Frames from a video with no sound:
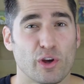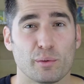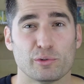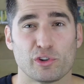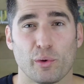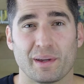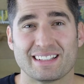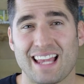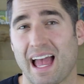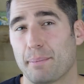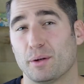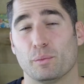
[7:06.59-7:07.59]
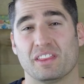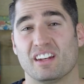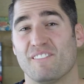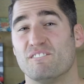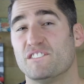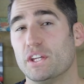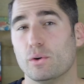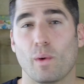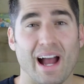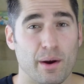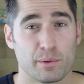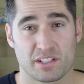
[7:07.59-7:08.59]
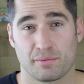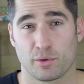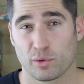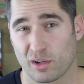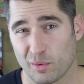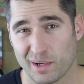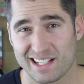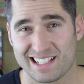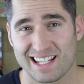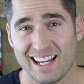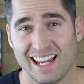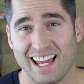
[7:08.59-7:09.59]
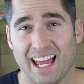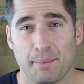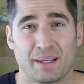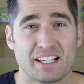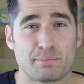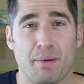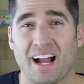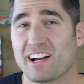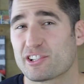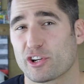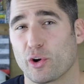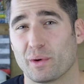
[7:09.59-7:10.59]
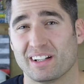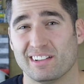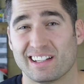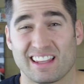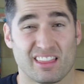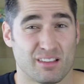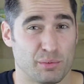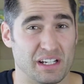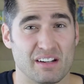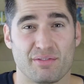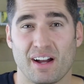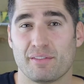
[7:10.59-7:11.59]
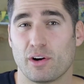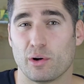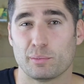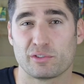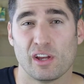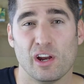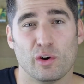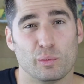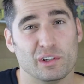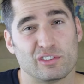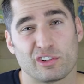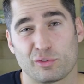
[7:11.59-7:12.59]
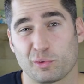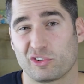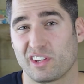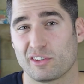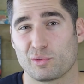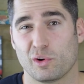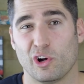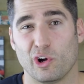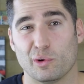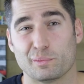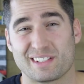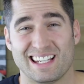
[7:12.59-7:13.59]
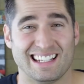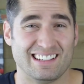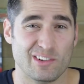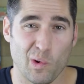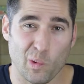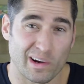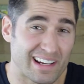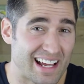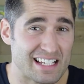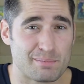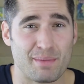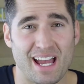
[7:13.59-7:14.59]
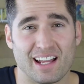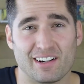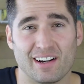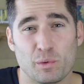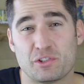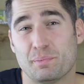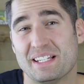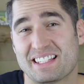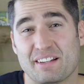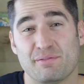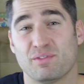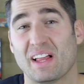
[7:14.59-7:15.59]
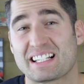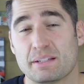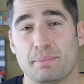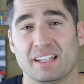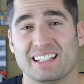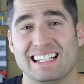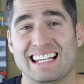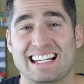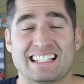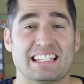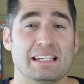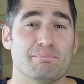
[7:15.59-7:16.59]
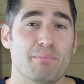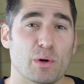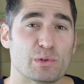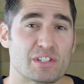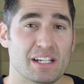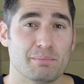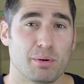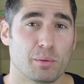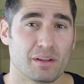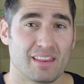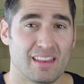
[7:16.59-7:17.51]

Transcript: home showings happen within a few hours of a request, and because buyers are going to look at 3 to 5 homes, realtors will schedule homes in an organized manner, which means that flexibility is the most important